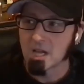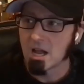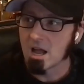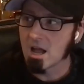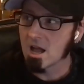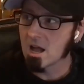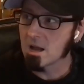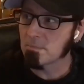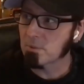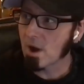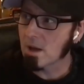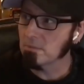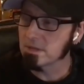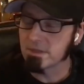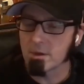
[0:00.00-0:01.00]
Uh,
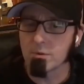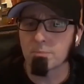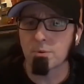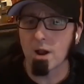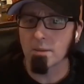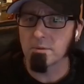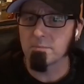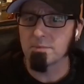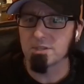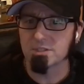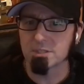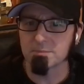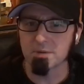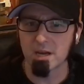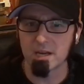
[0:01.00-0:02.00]
probably they would probably be
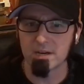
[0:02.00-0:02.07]
some